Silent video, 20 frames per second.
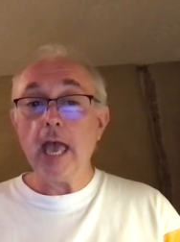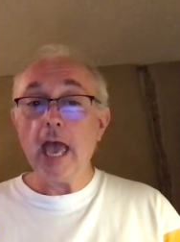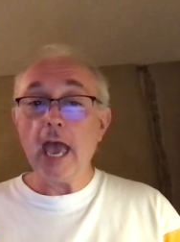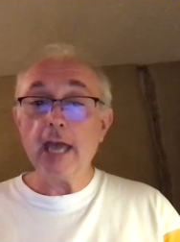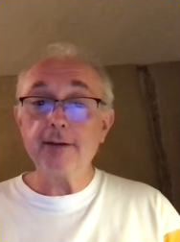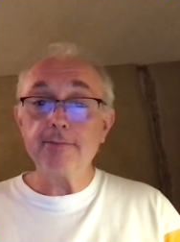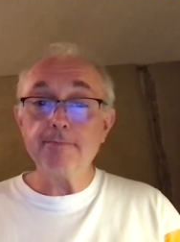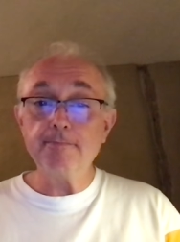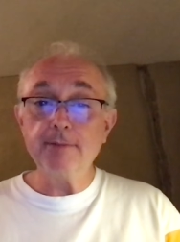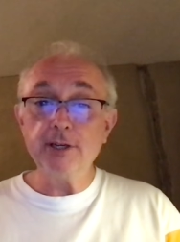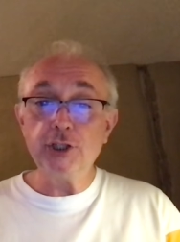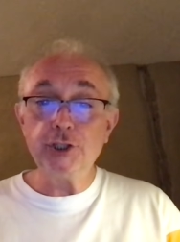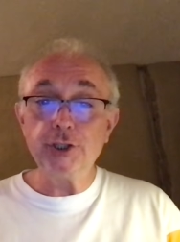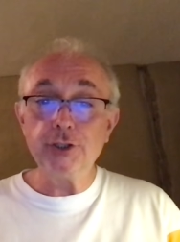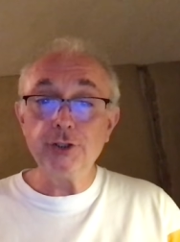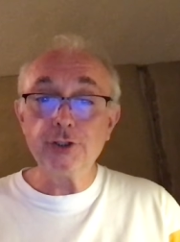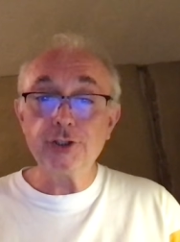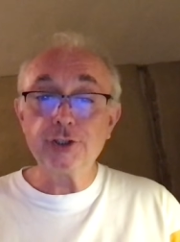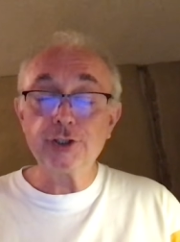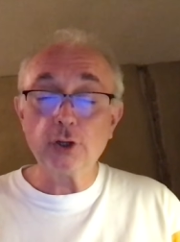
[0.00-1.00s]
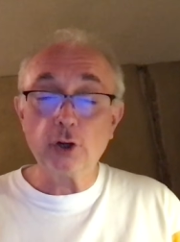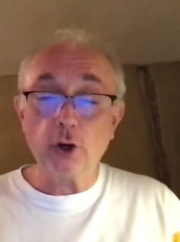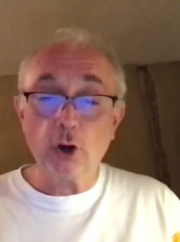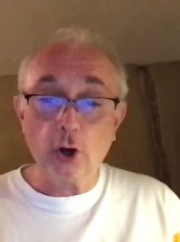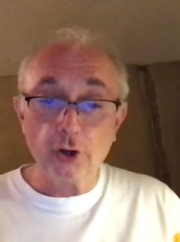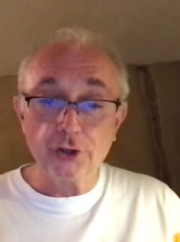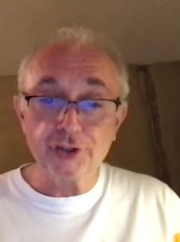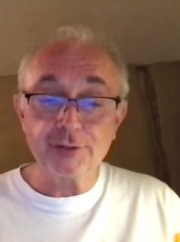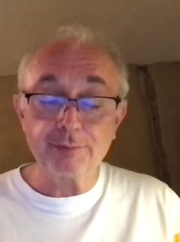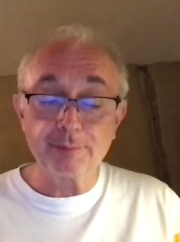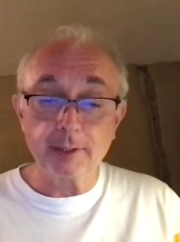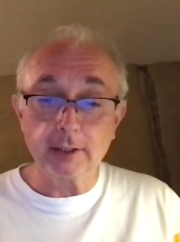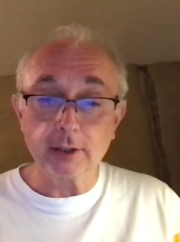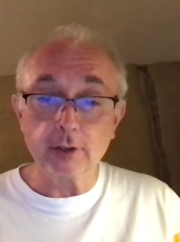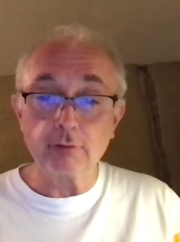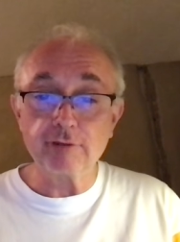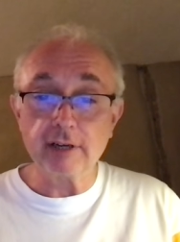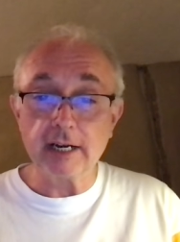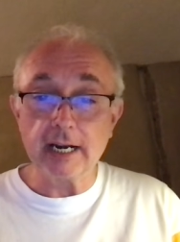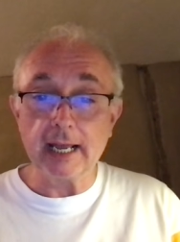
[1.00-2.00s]
Admissions to hospital
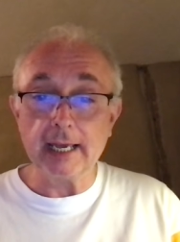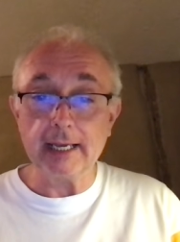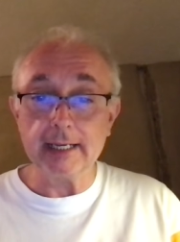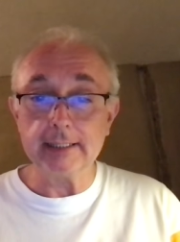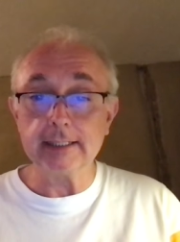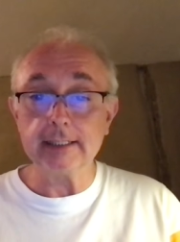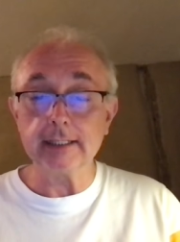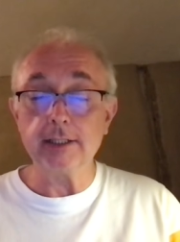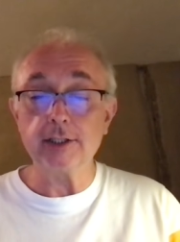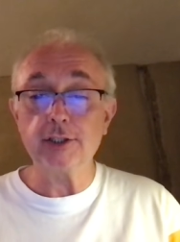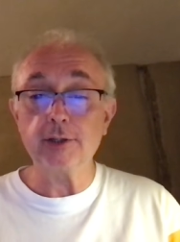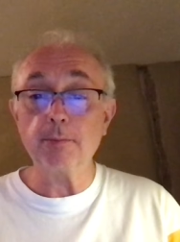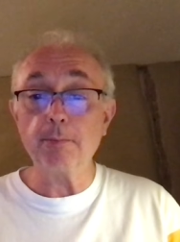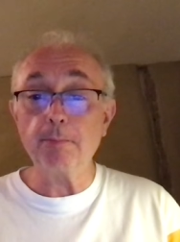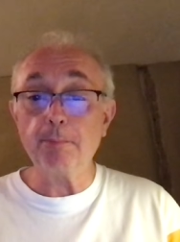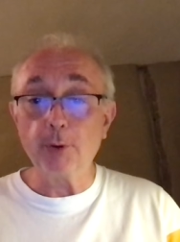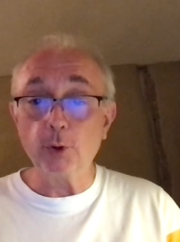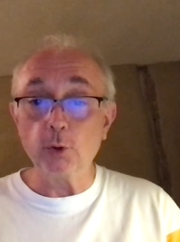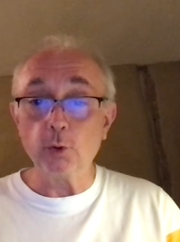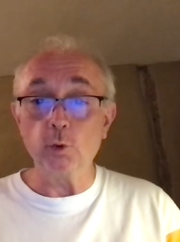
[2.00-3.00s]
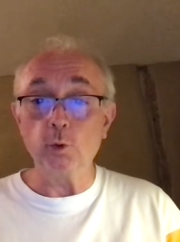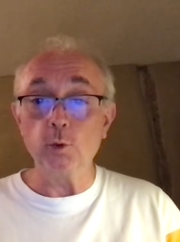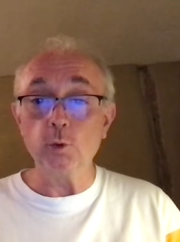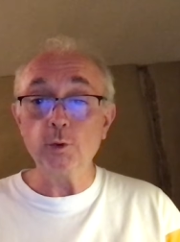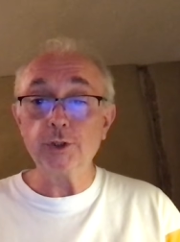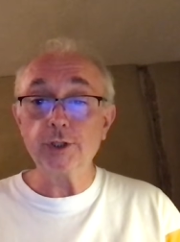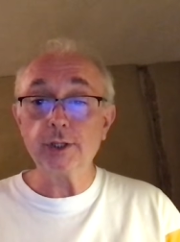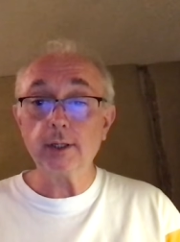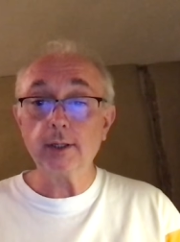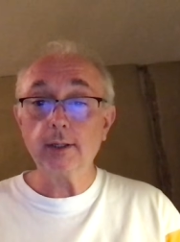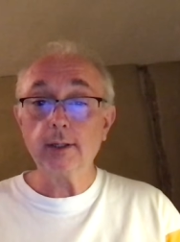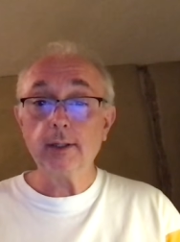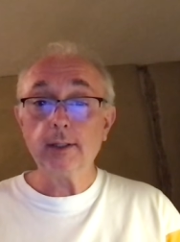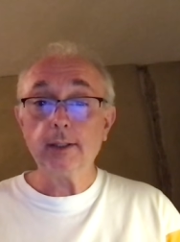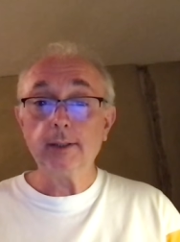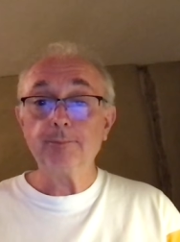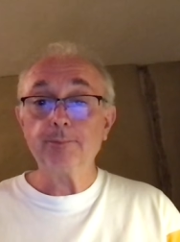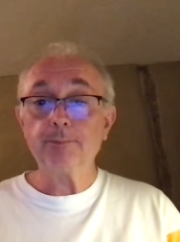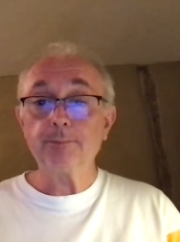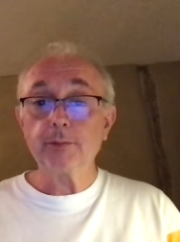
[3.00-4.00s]
related to booze
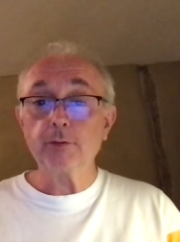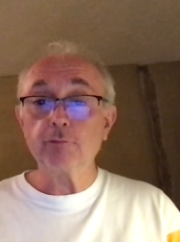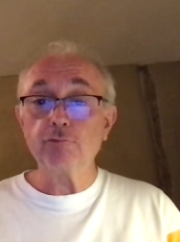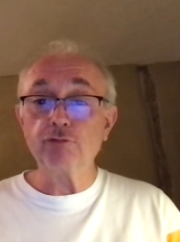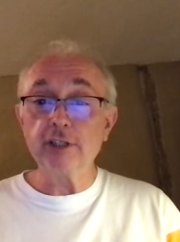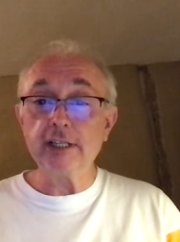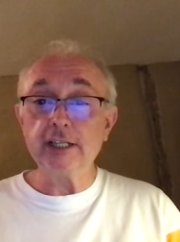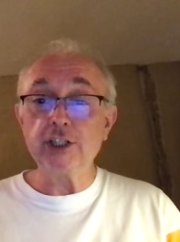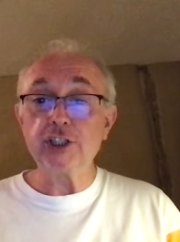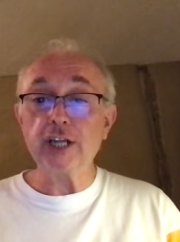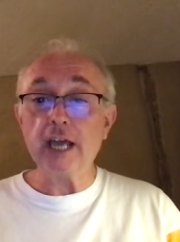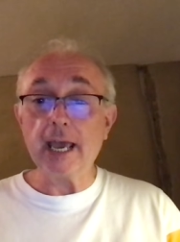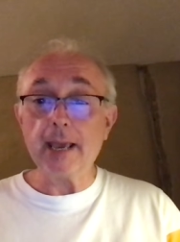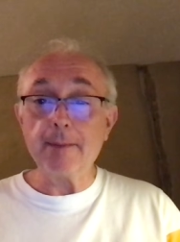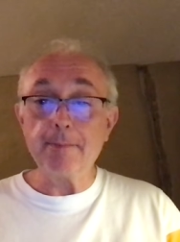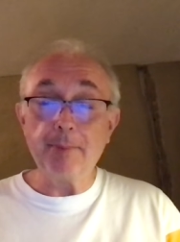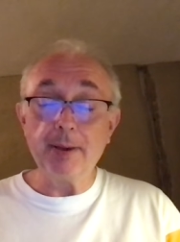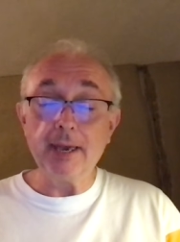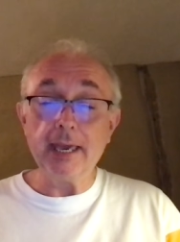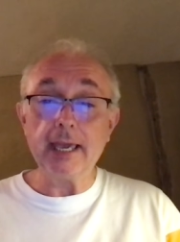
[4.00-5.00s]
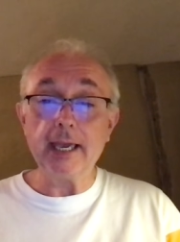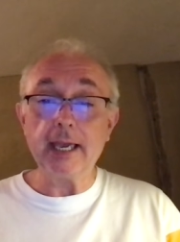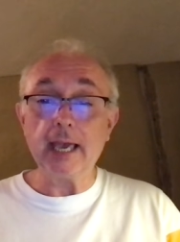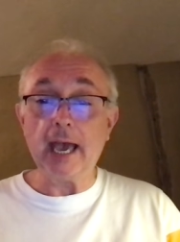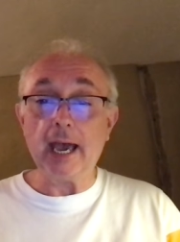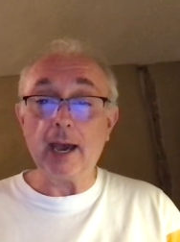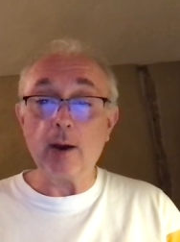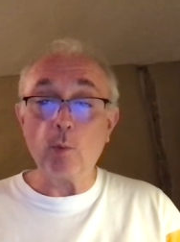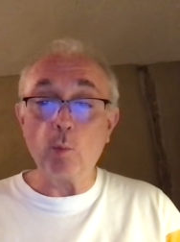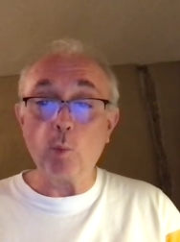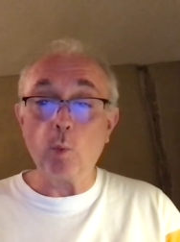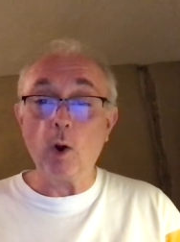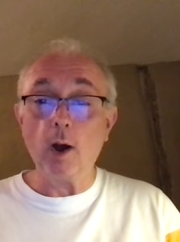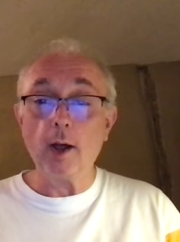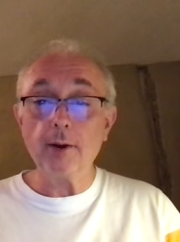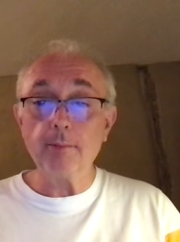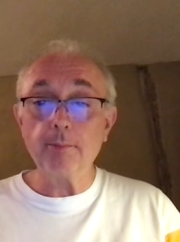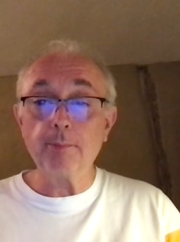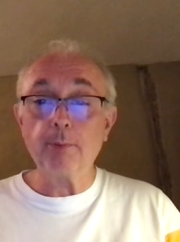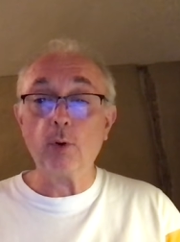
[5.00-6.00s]
reached a peak at
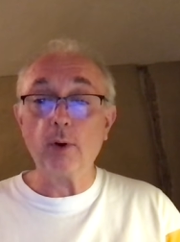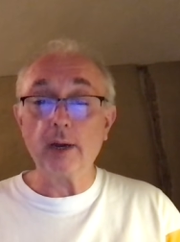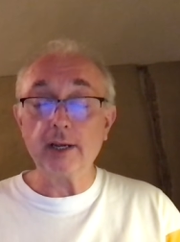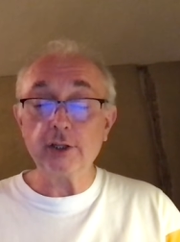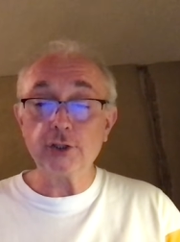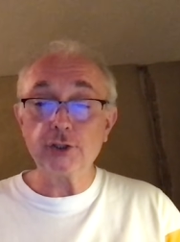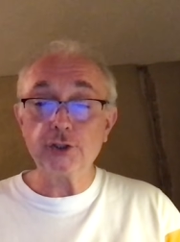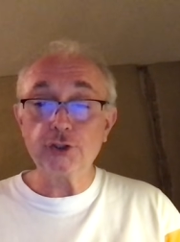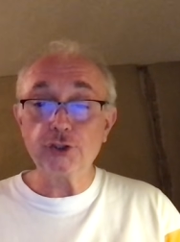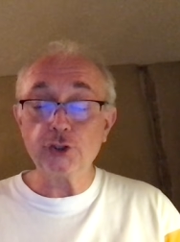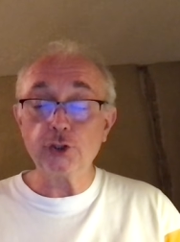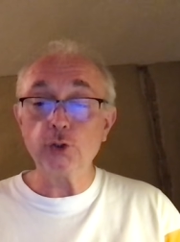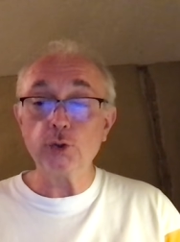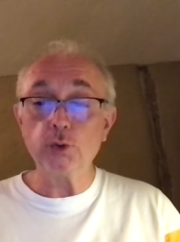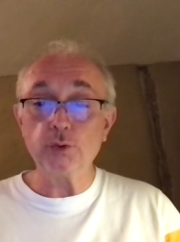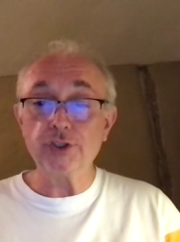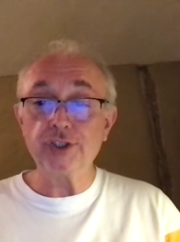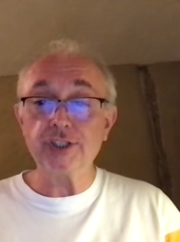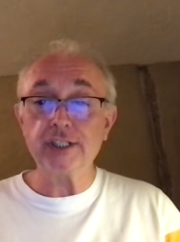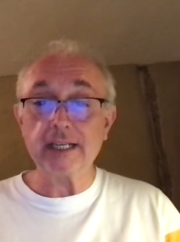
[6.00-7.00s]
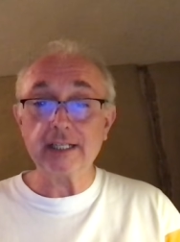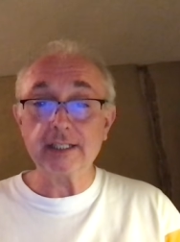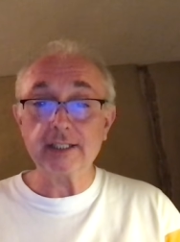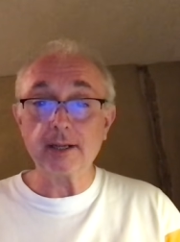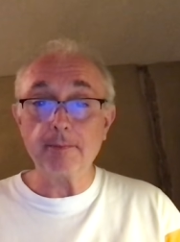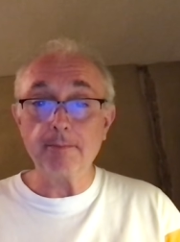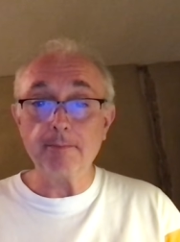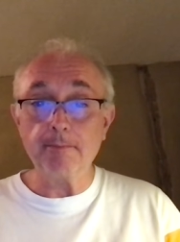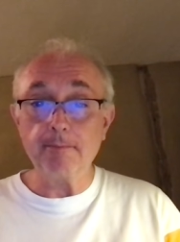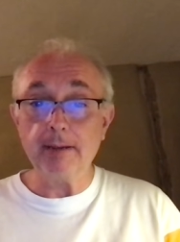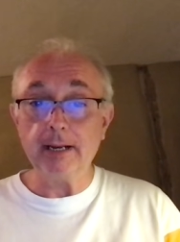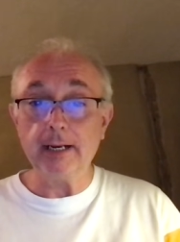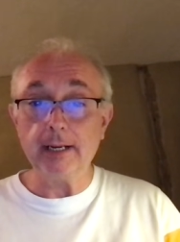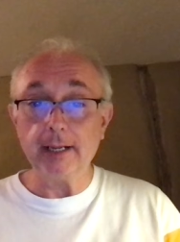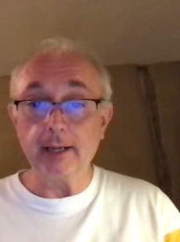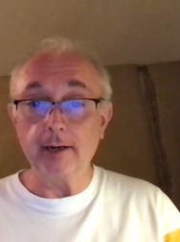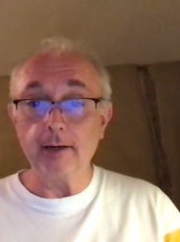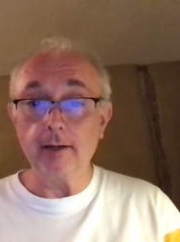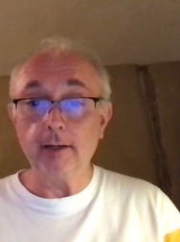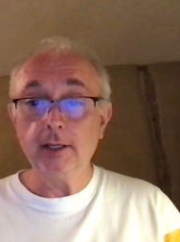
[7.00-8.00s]
1.26
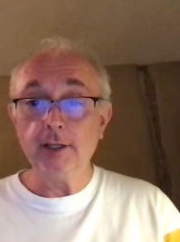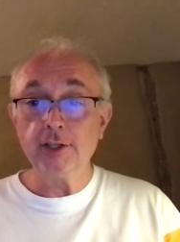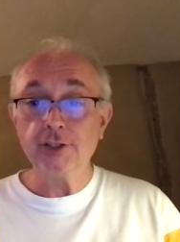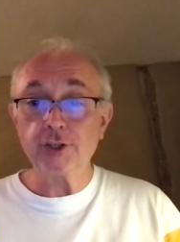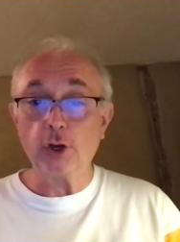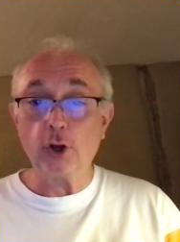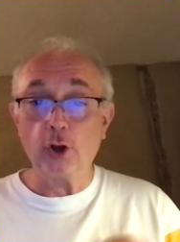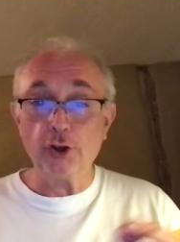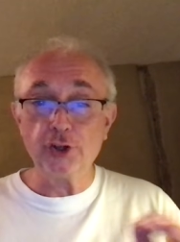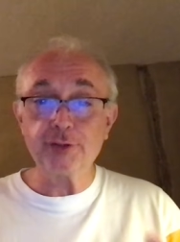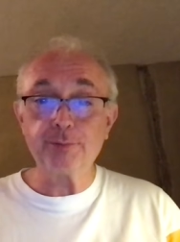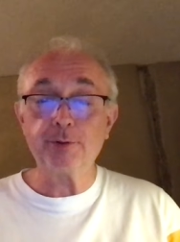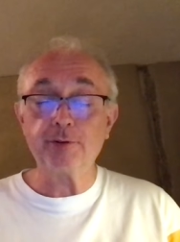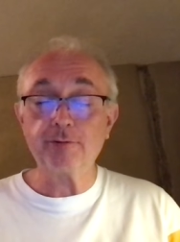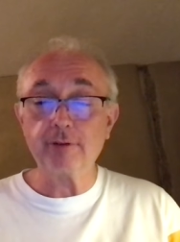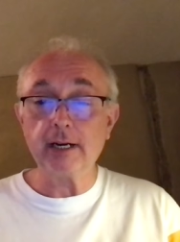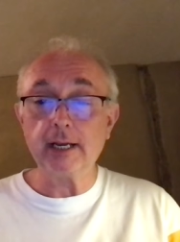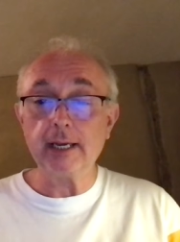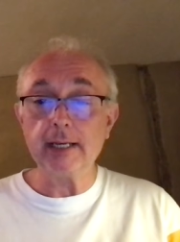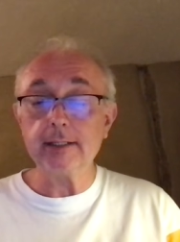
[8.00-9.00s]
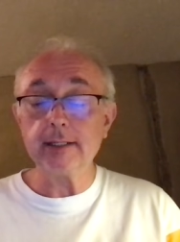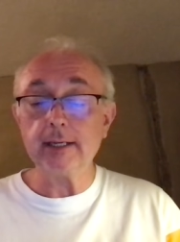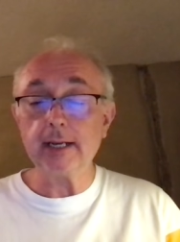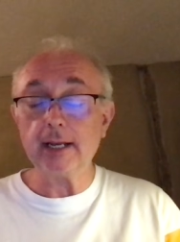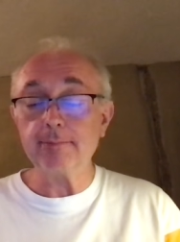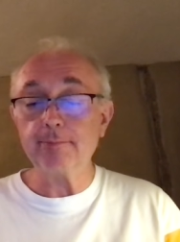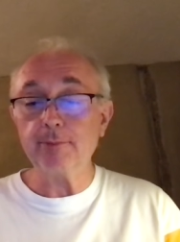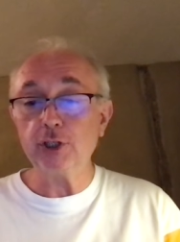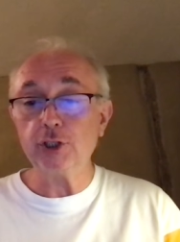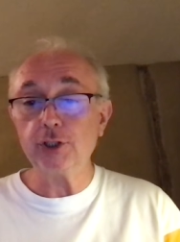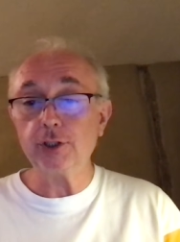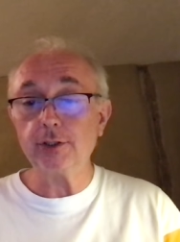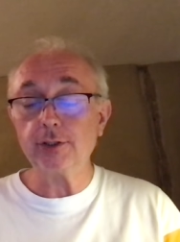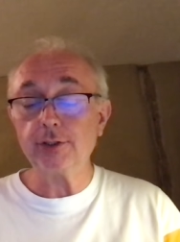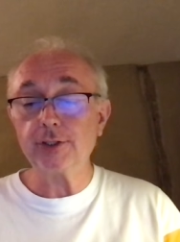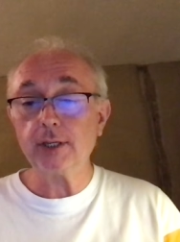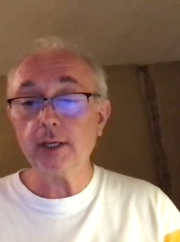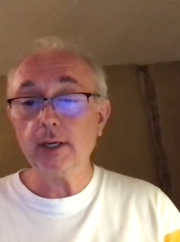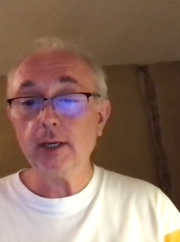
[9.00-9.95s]
million. So hospital related admissions